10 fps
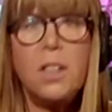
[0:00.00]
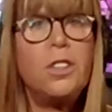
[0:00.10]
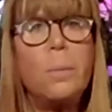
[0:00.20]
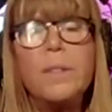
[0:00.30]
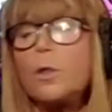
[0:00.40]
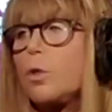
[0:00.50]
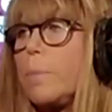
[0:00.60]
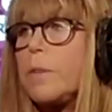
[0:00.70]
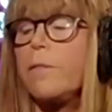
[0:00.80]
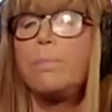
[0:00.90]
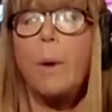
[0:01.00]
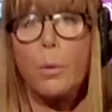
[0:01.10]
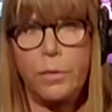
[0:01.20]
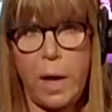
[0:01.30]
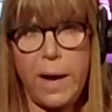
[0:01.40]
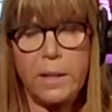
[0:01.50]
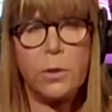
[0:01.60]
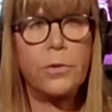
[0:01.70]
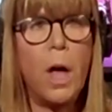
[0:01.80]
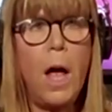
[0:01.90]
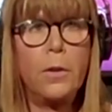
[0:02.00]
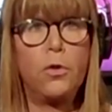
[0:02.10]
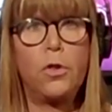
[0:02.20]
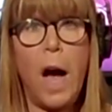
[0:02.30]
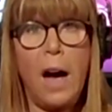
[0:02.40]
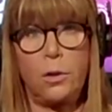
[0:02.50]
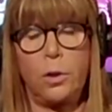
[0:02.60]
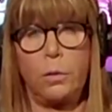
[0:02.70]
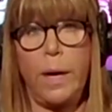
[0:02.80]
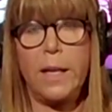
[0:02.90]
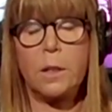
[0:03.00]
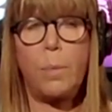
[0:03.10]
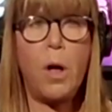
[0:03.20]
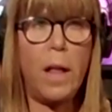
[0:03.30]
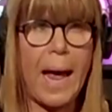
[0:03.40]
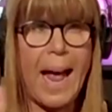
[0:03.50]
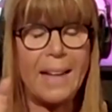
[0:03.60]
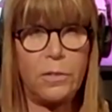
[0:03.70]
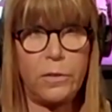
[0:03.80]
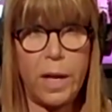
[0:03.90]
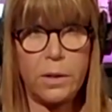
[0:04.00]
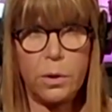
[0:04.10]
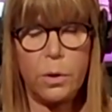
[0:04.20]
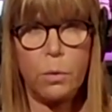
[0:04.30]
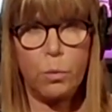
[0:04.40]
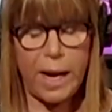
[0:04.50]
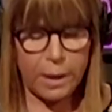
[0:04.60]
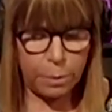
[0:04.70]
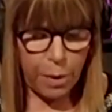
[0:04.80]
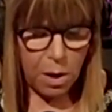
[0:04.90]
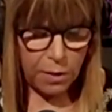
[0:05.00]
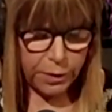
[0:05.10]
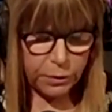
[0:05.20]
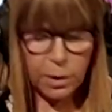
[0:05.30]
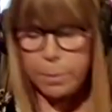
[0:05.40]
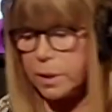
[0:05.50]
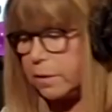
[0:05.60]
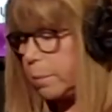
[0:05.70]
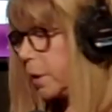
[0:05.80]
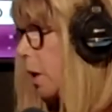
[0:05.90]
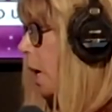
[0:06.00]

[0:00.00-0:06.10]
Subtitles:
He should be stripped of both titles, Dr. Rand Paul and Senator Rand Paul. This is unbelievable.